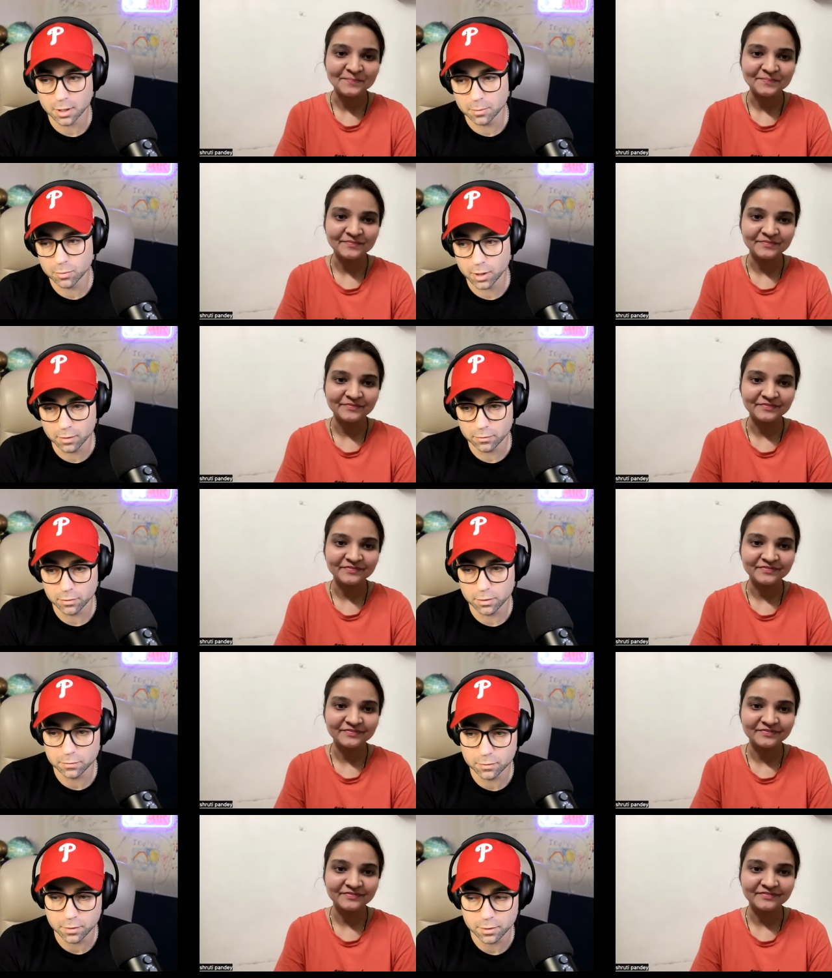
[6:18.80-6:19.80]
Speaker 1: of proud of her
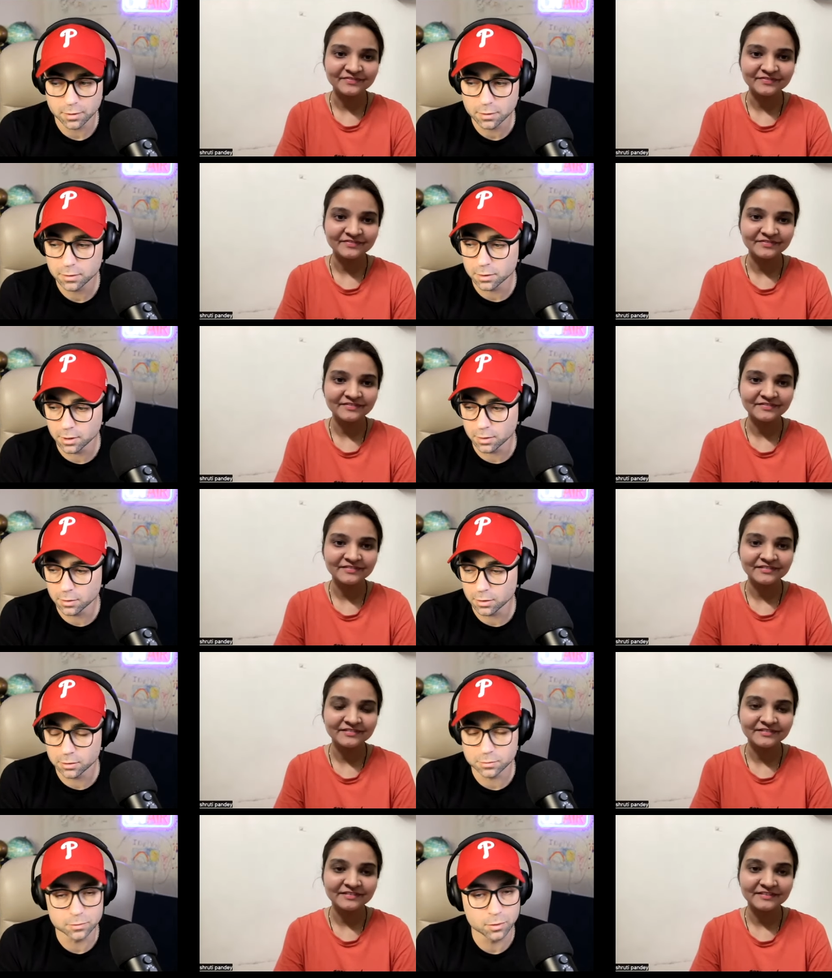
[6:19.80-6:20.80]
for you know her
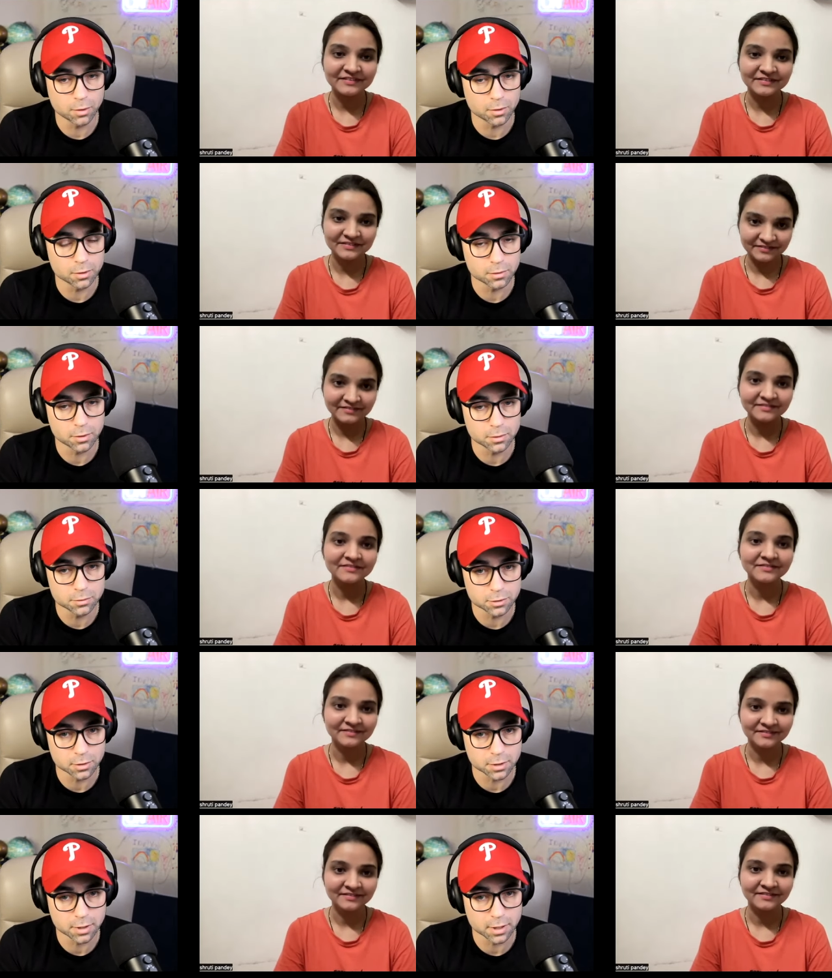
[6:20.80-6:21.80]
going on her own
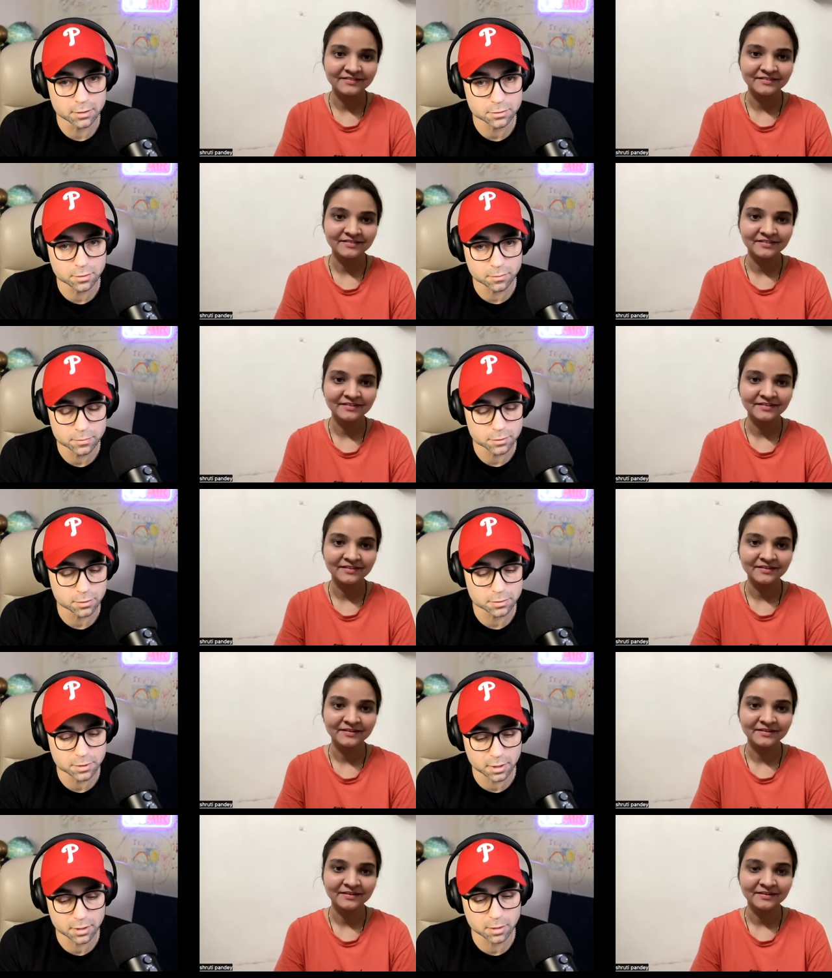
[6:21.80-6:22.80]
journey now. So so it's
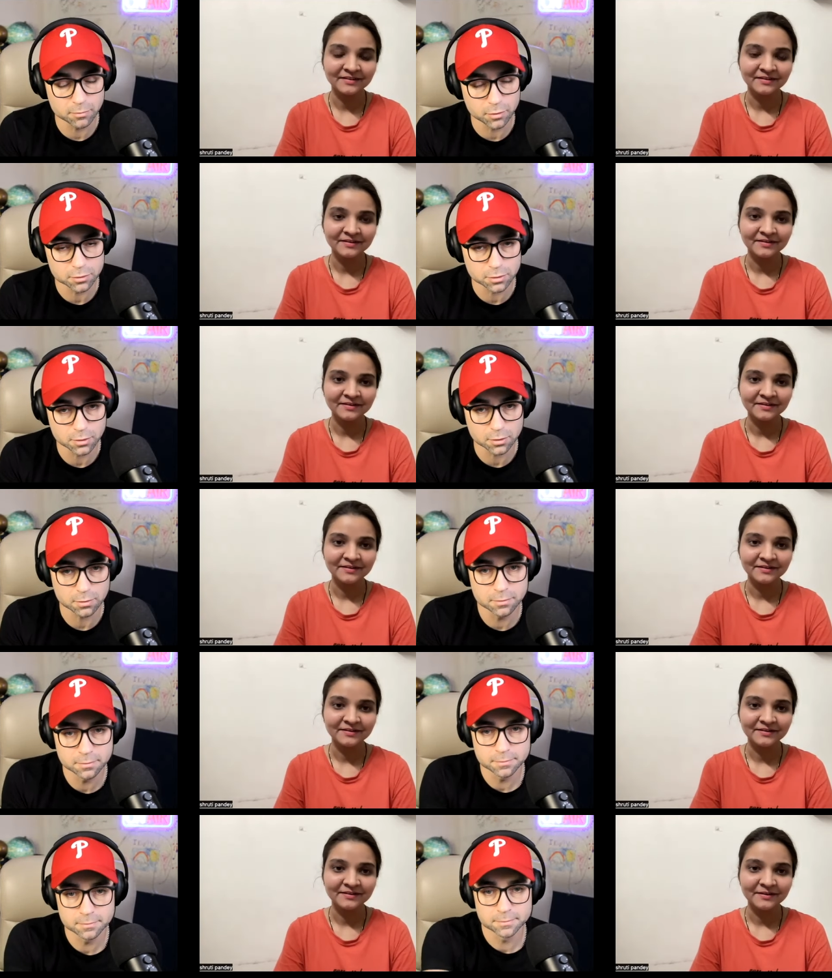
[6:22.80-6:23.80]
kind of come full circle.
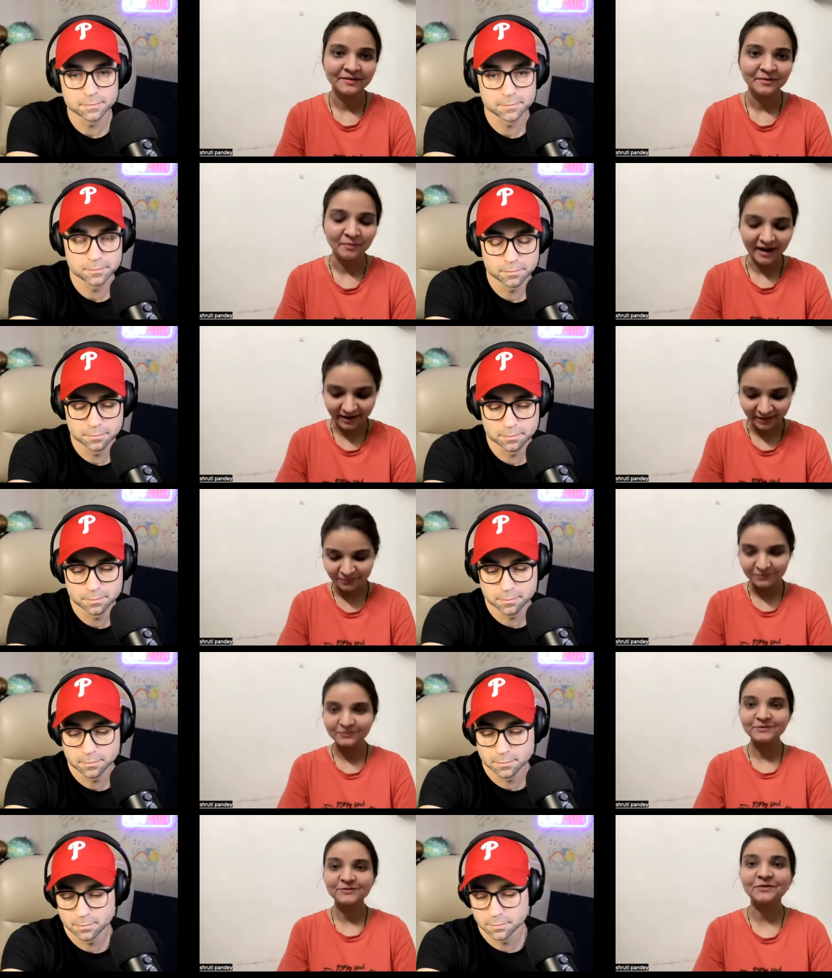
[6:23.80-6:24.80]

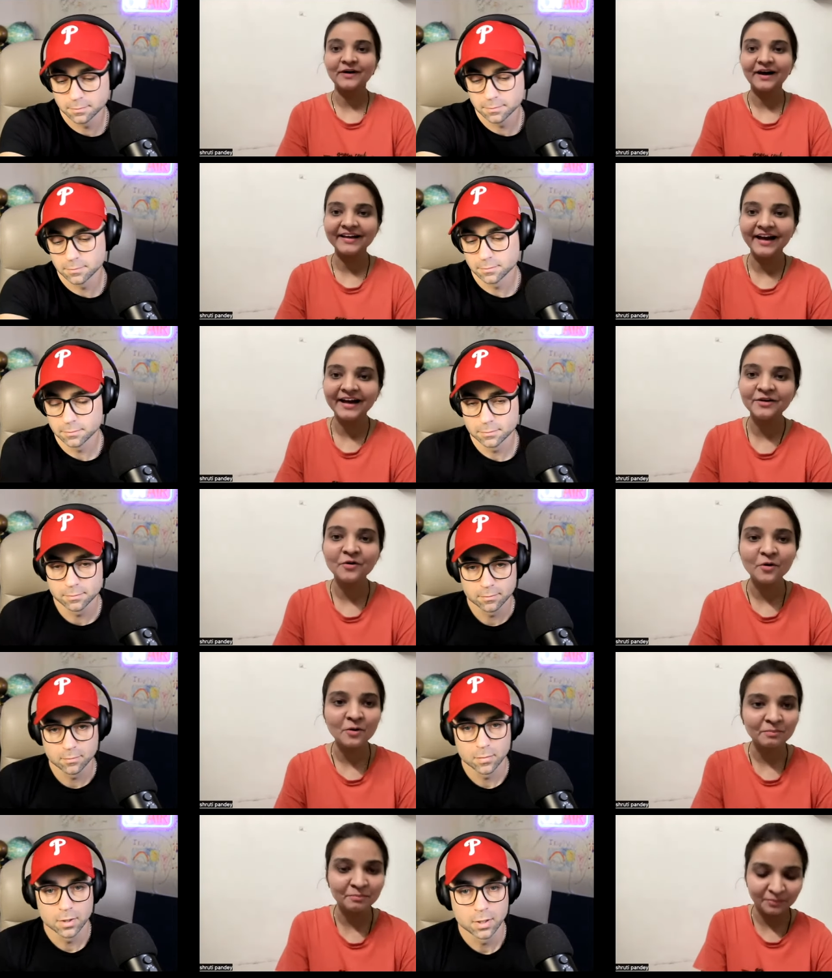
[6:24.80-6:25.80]
Speaker 2: So I I
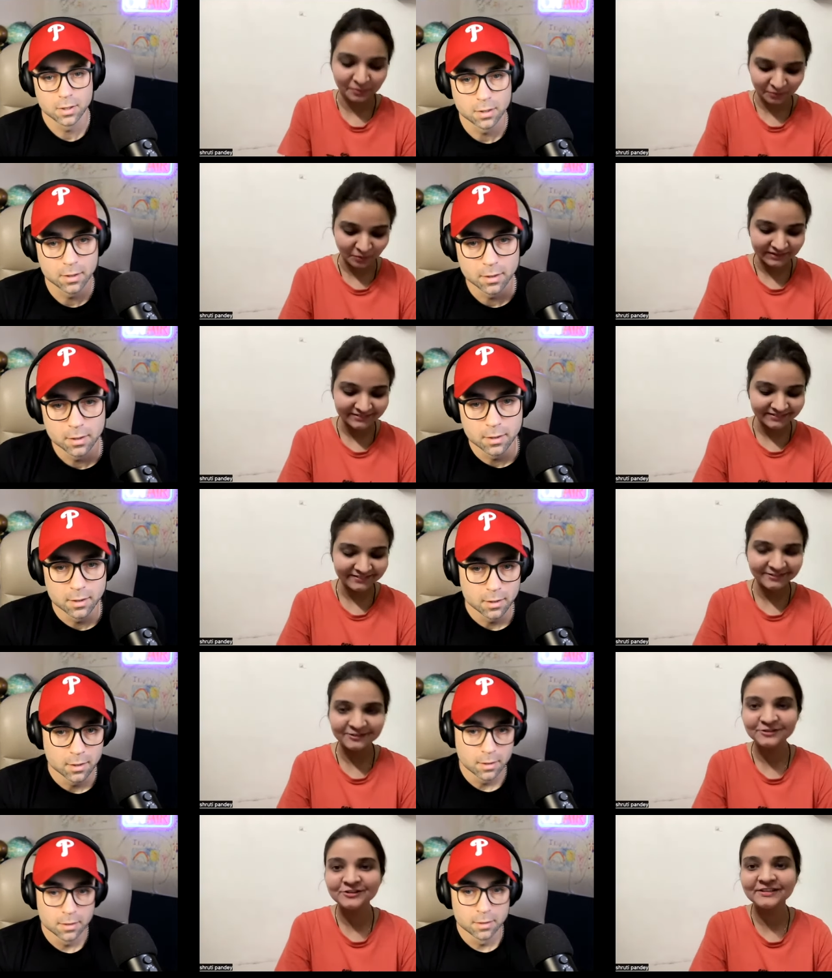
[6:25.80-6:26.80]
hope
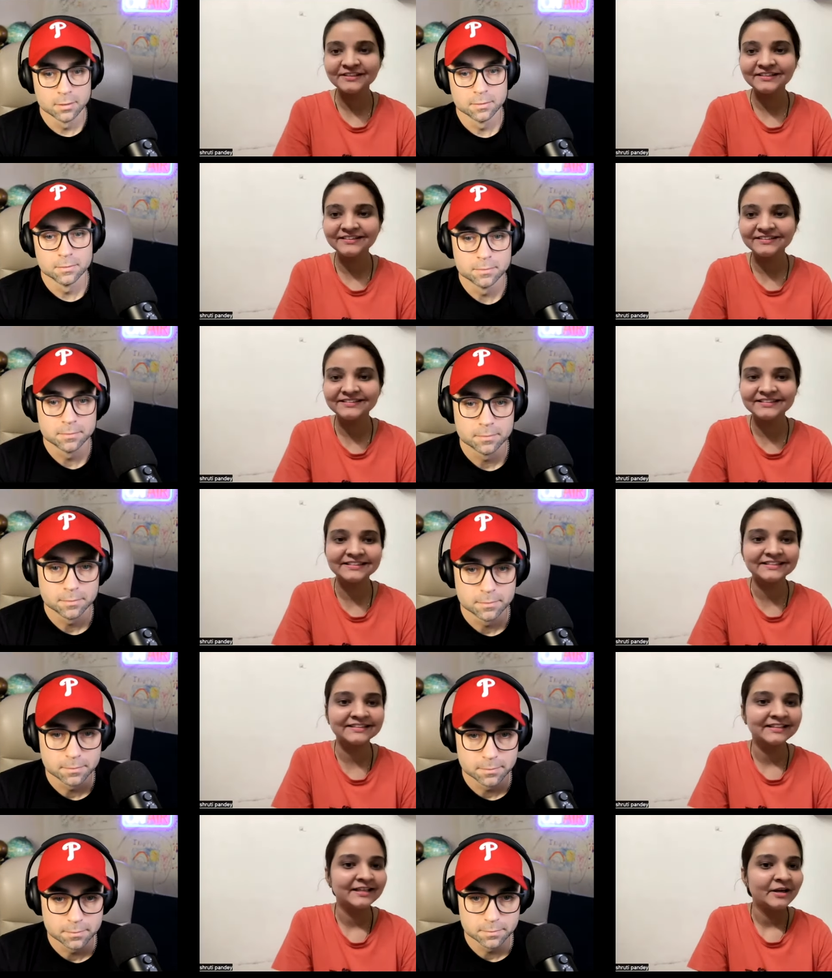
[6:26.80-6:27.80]
once she
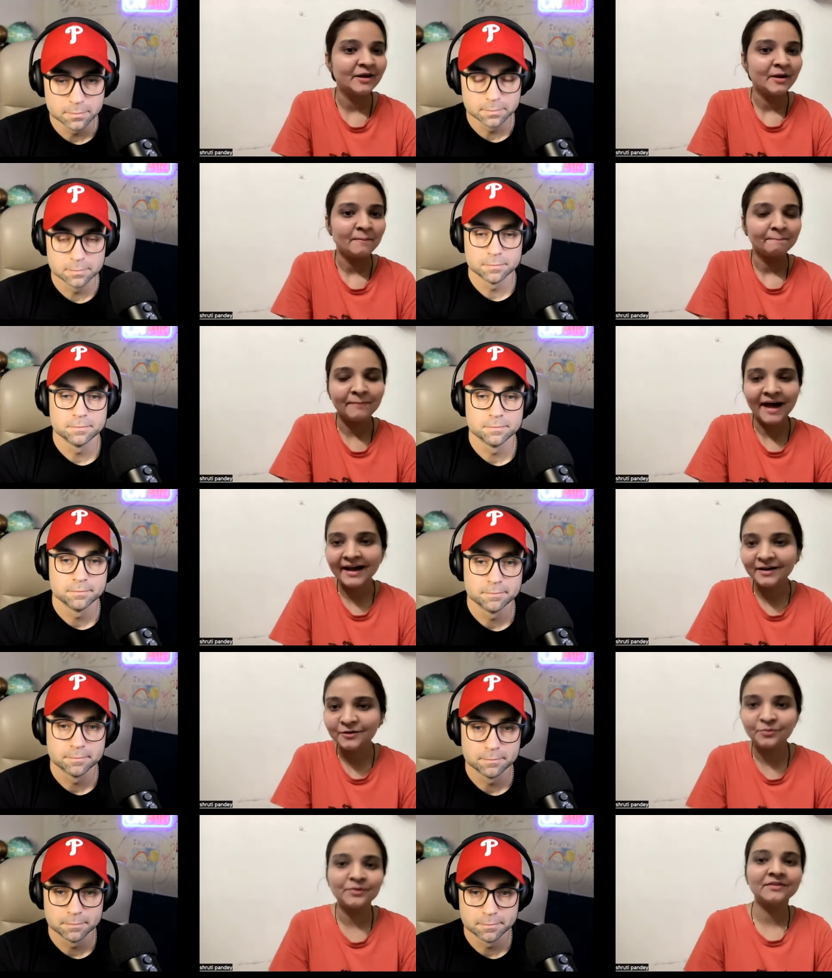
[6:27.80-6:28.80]
is
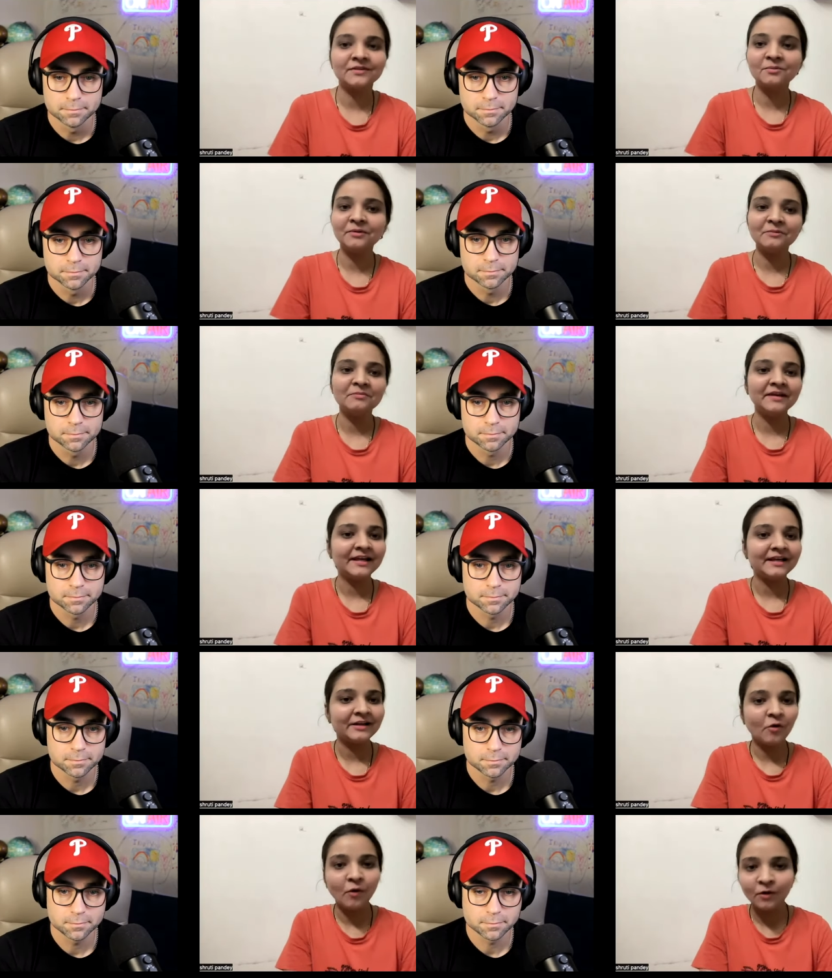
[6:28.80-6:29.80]
back with the baby
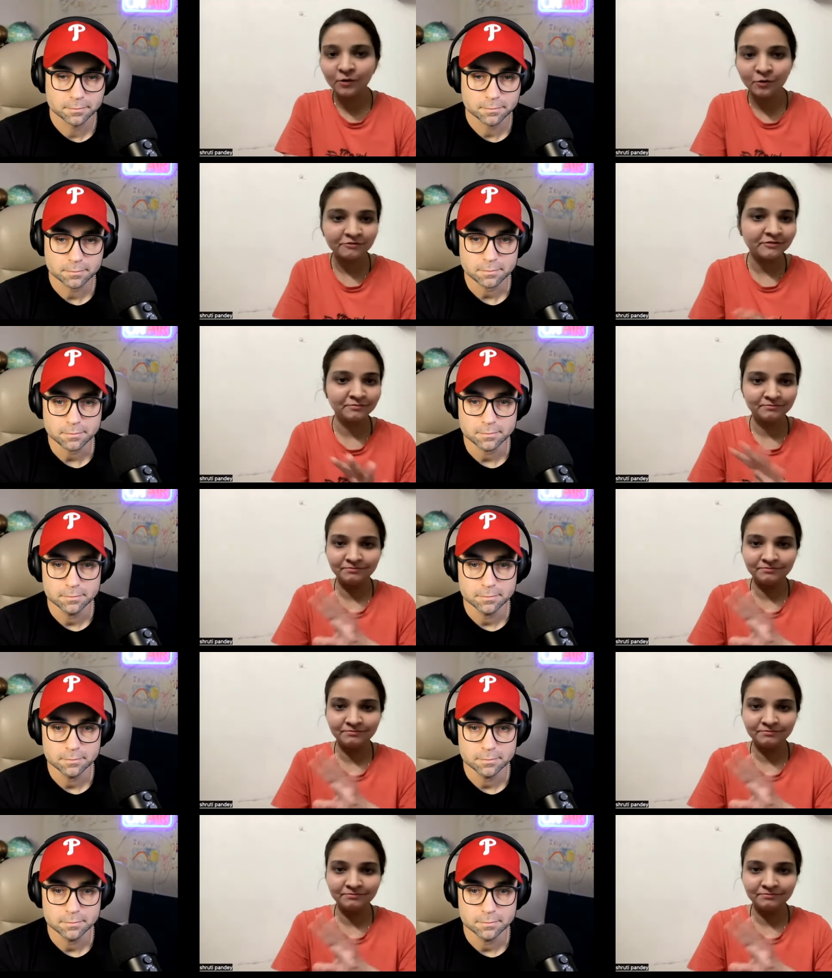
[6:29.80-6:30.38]
and all of